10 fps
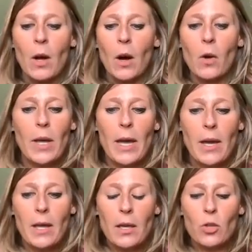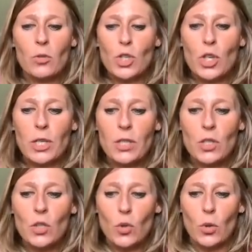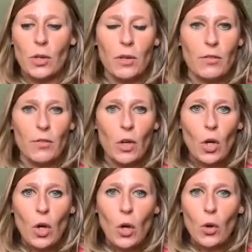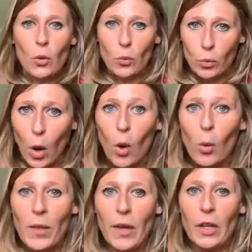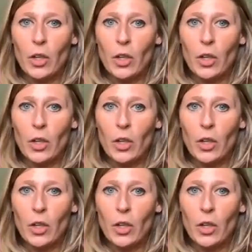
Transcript: Okay, you just sort of roll with it.